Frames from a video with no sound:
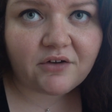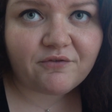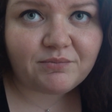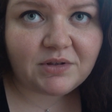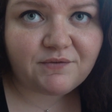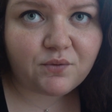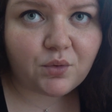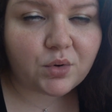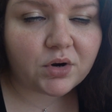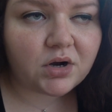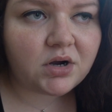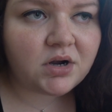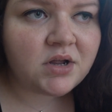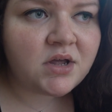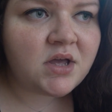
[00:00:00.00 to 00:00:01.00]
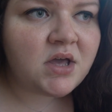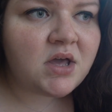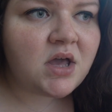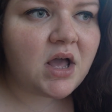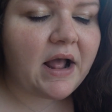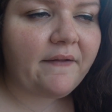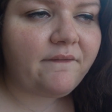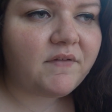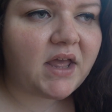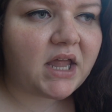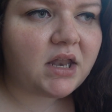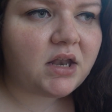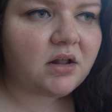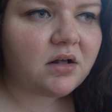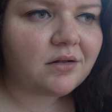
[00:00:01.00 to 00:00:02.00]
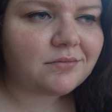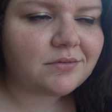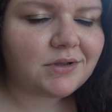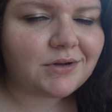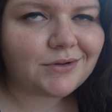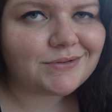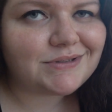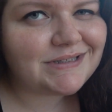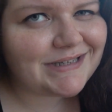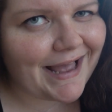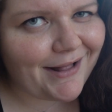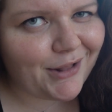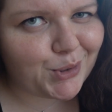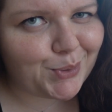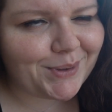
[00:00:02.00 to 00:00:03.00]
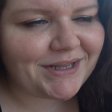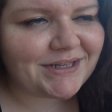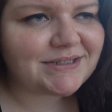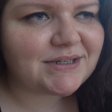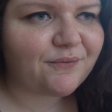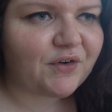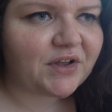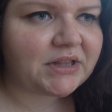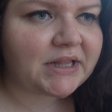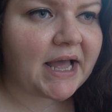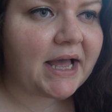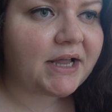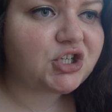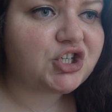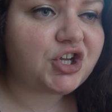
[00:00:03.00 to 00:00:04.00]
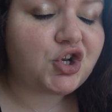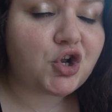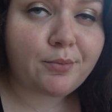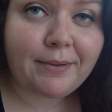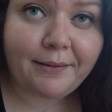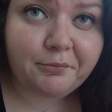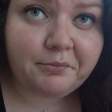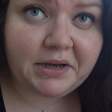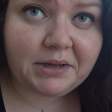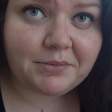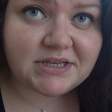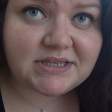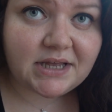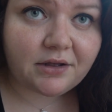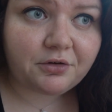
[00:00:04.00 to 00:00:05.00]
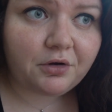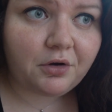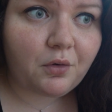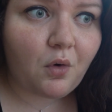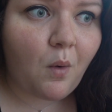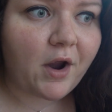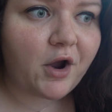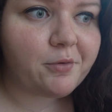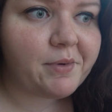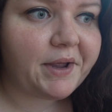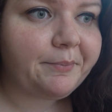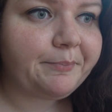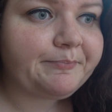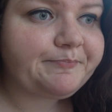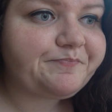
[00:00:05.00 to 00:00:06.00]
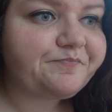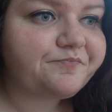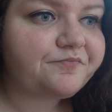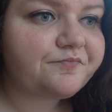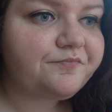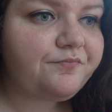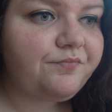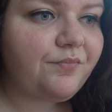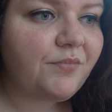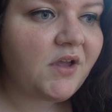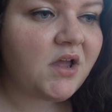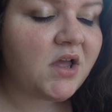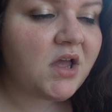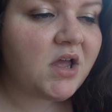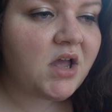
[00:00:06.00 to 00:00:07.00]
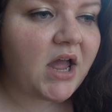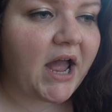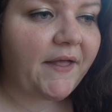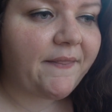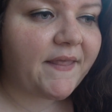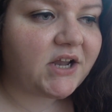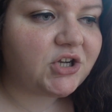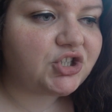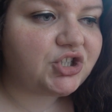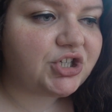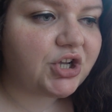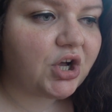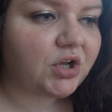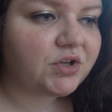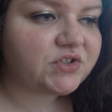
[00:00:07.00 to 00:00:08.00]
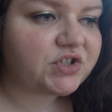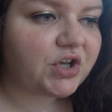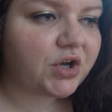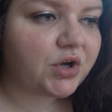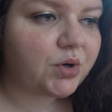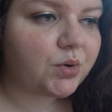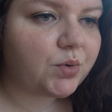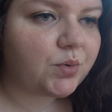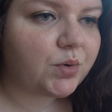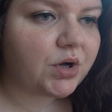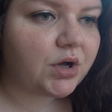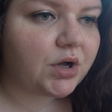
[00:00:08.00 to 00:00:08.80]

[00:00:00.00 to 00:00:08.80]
of me for? And then, you know, salary, stuff like that. She had no problem meeting my salary requirement. And then she also